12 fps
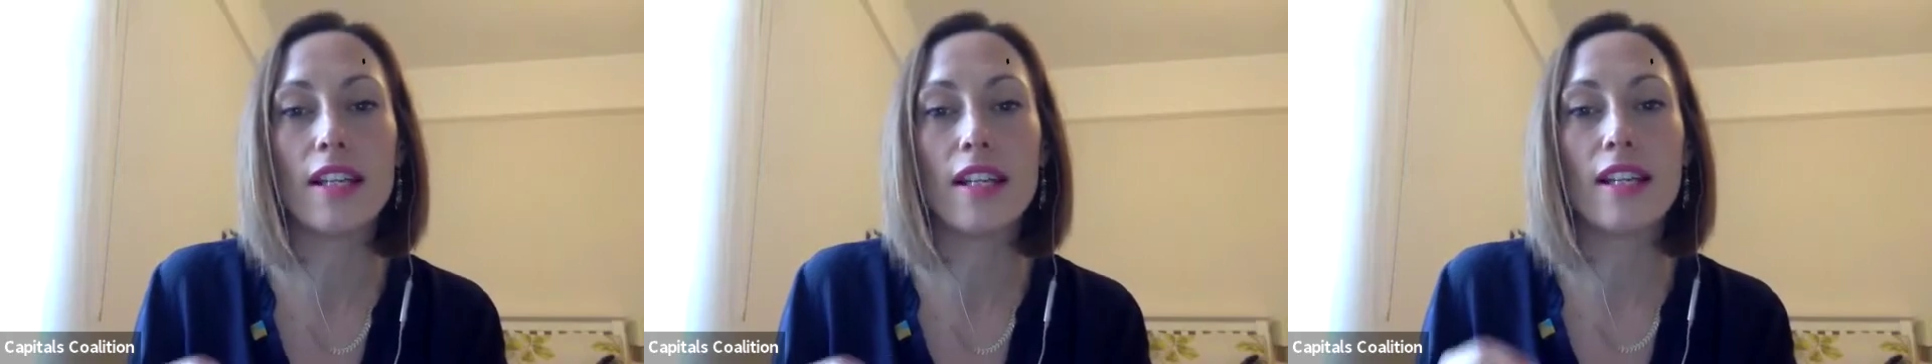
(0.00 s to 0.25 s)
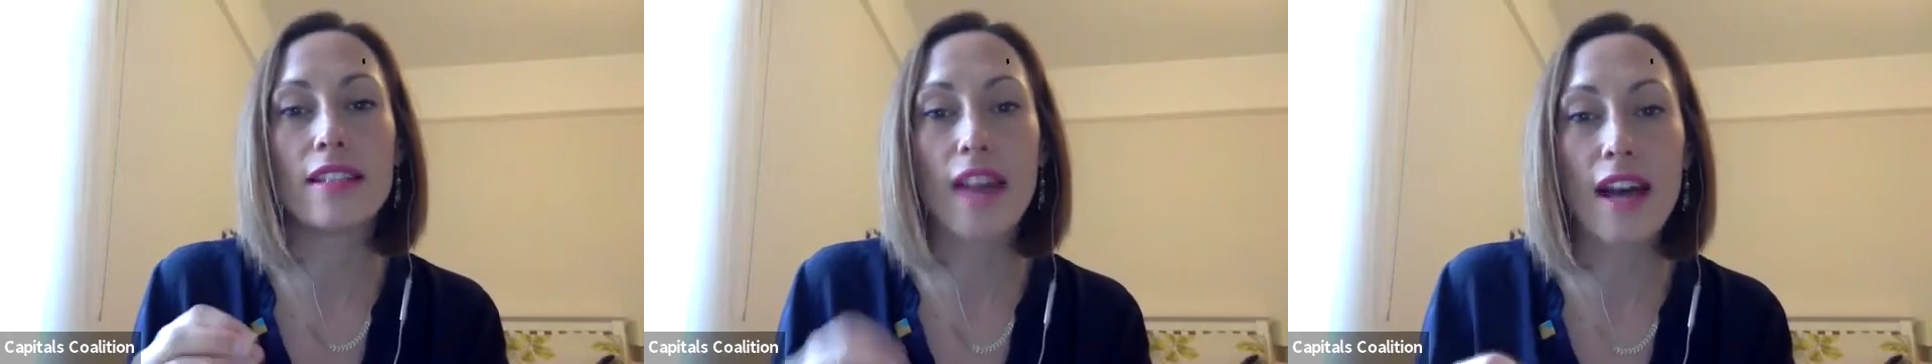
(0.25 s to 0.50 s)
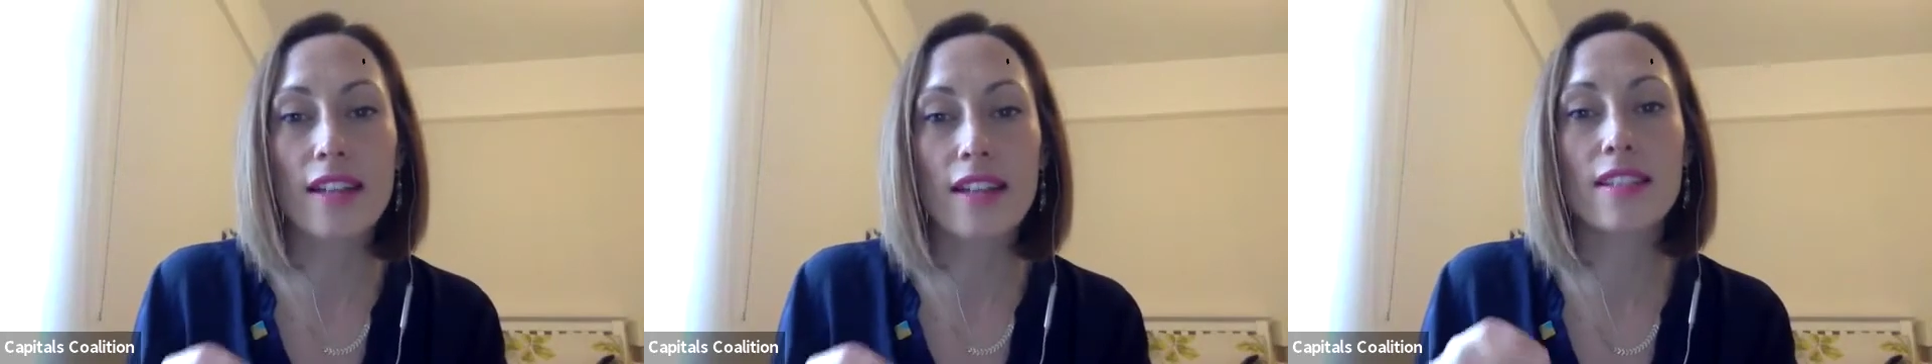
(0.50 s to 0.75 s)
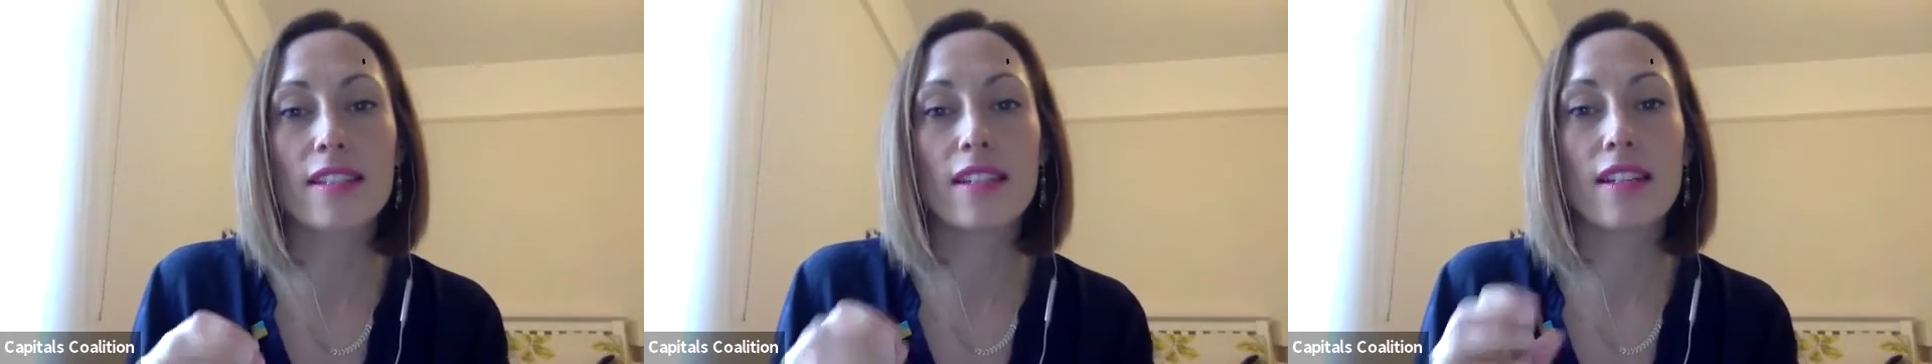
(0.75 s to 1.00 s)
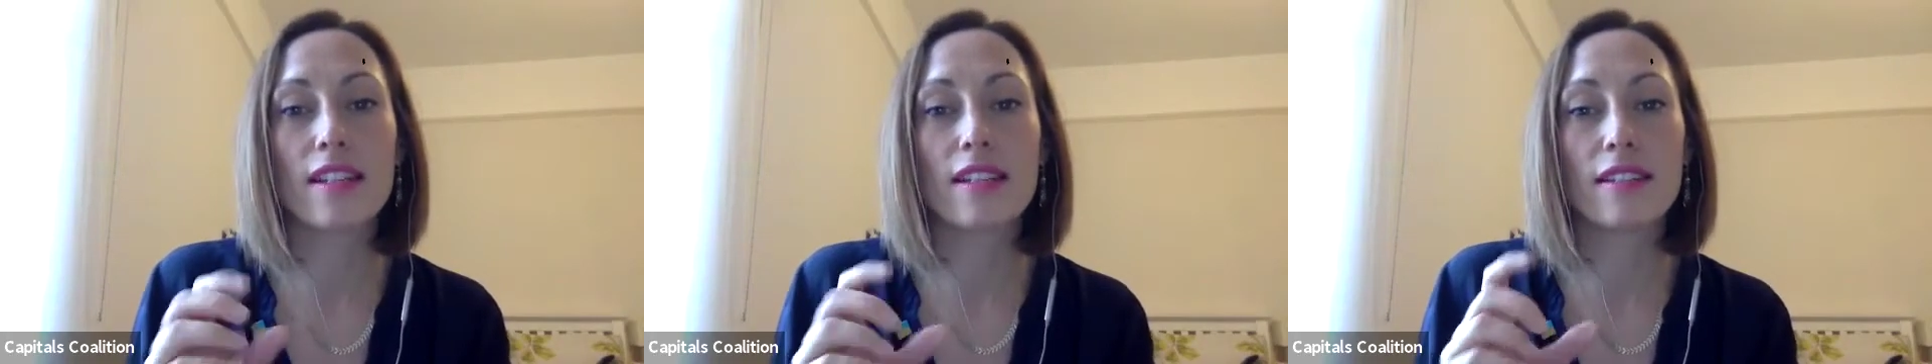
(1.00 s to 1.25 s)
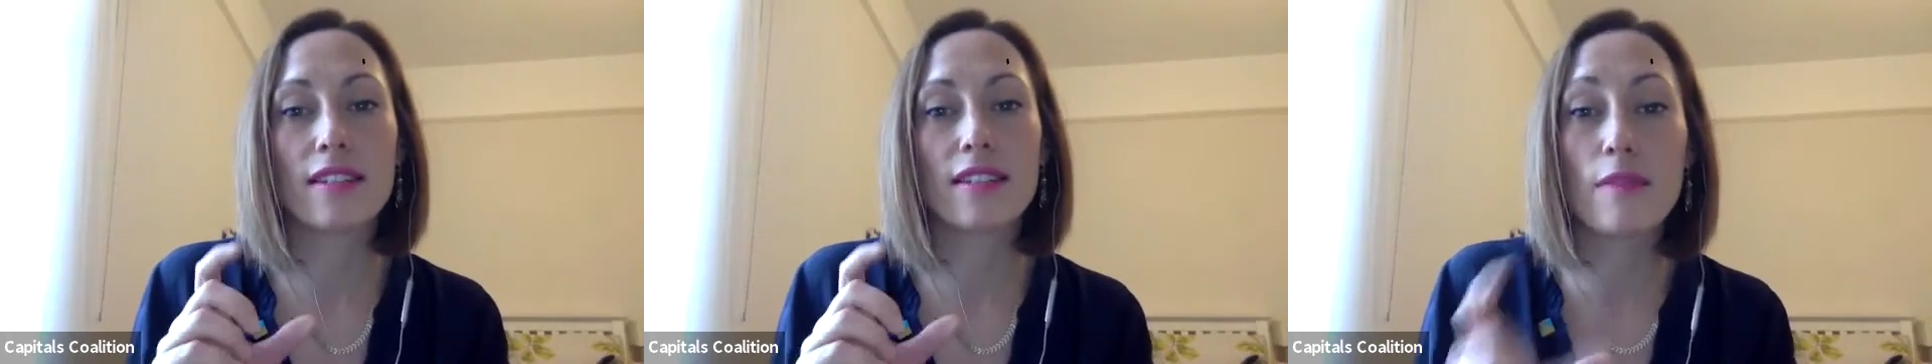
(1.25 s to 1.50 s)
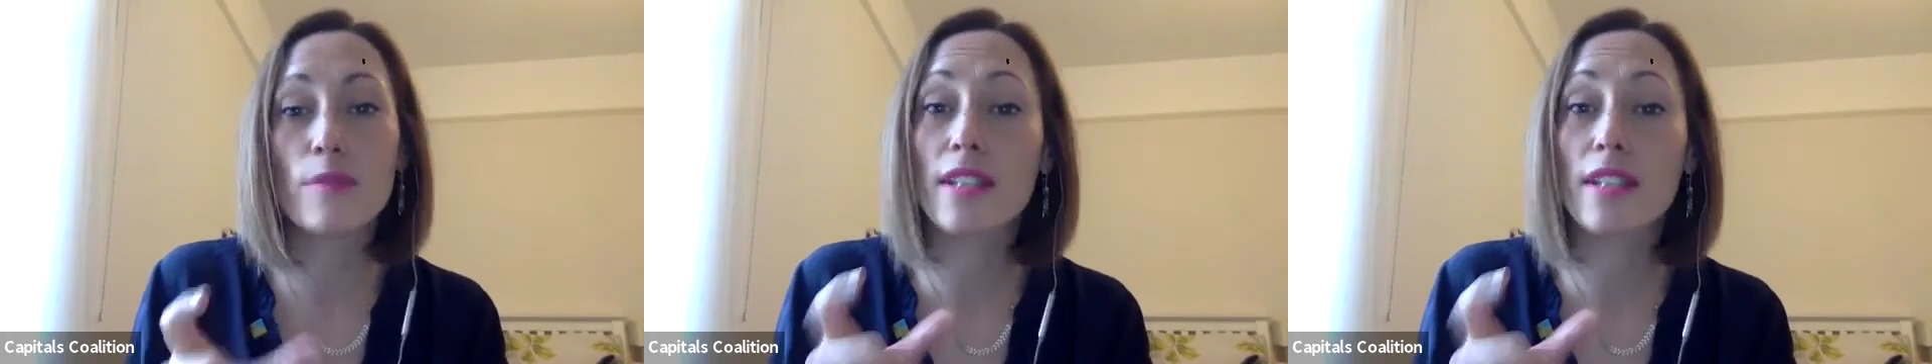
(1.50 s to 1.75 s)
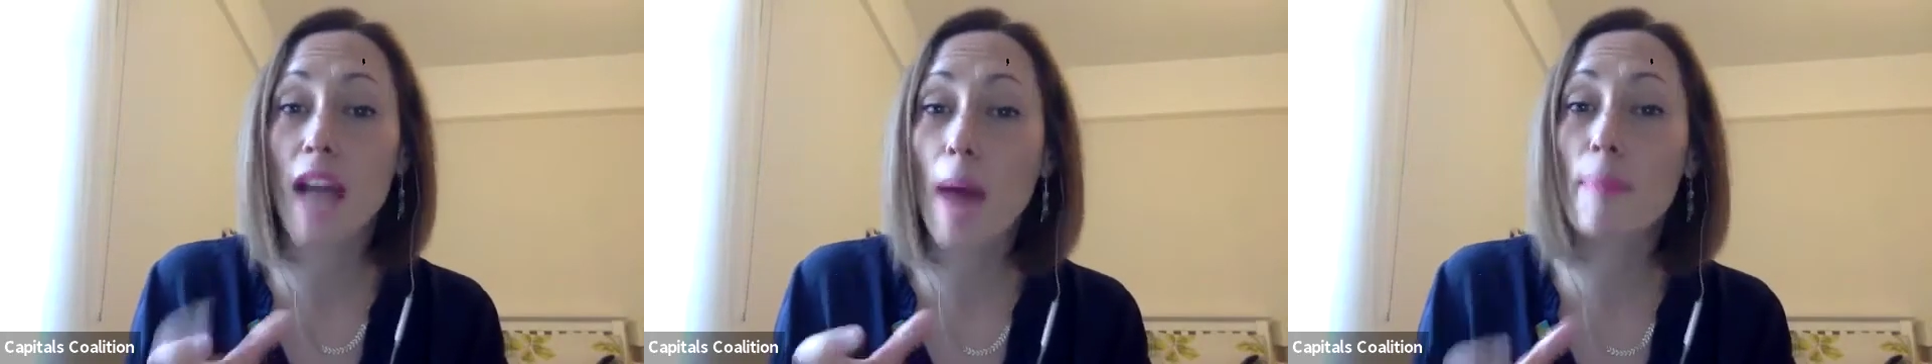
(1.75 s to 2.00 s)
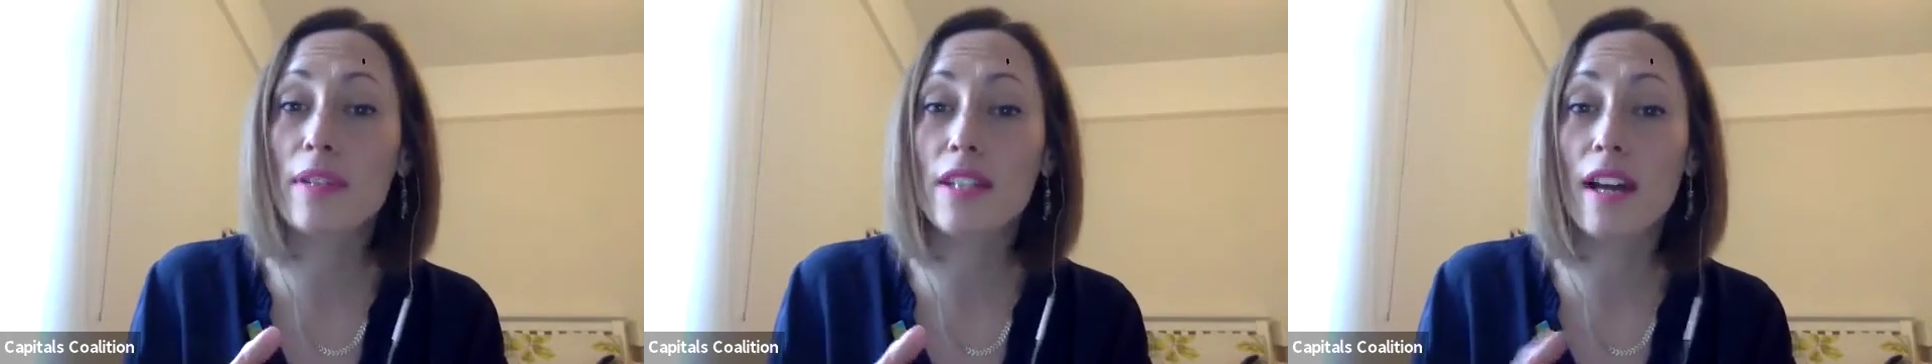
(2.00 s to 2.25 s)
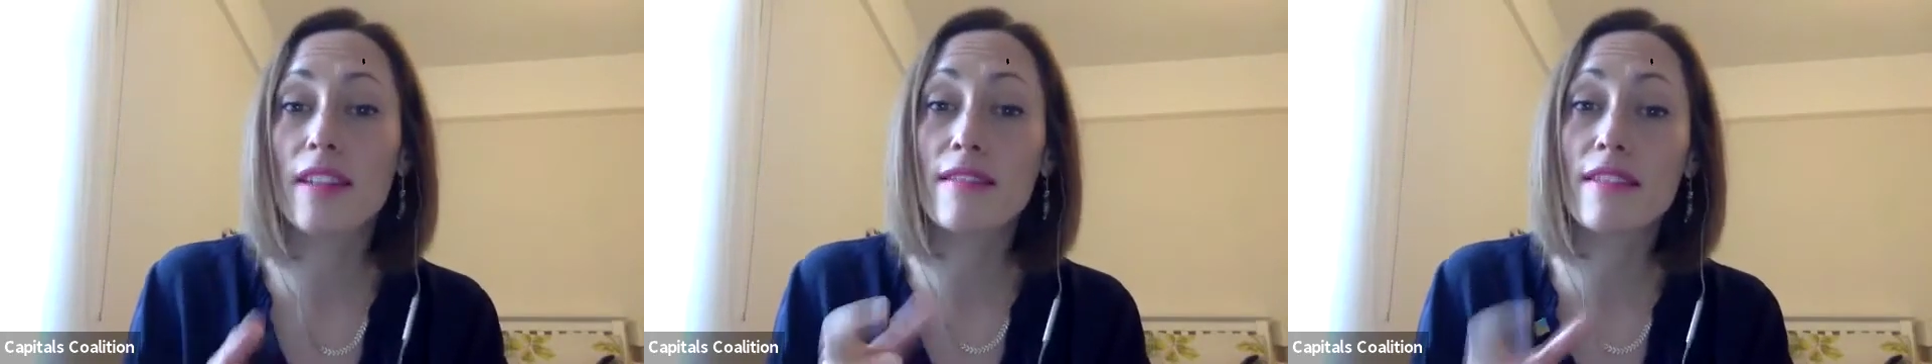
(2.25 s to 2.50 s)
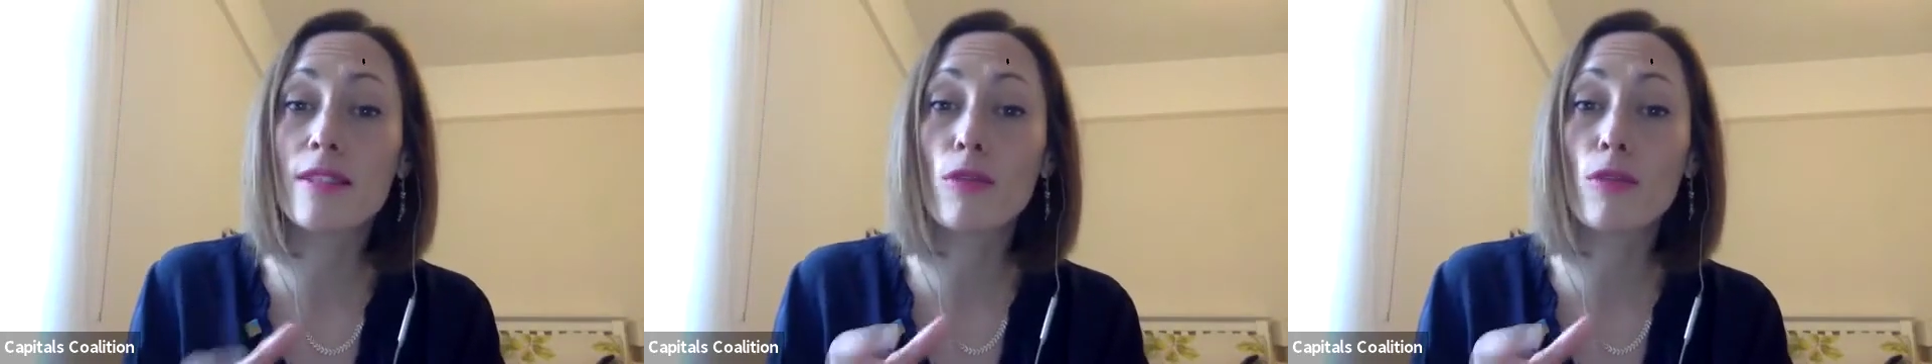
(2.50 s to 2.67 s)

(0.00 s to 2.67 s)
that there is